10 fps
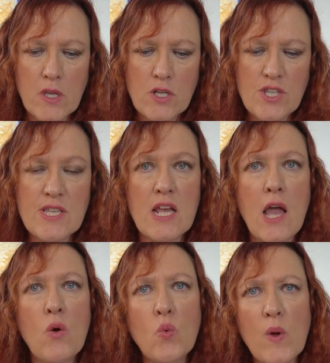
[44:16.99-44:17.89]
She said, I
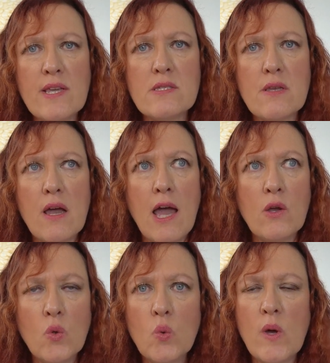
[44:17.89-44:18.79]
always
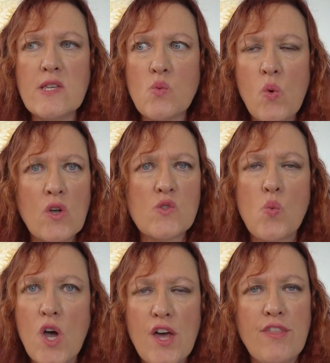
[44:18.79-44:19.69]
was
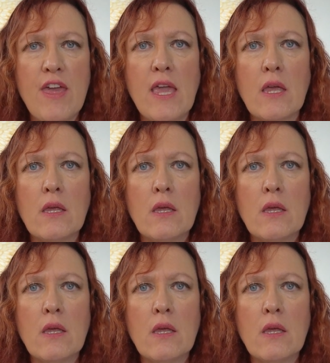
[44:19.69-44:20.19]
worthy.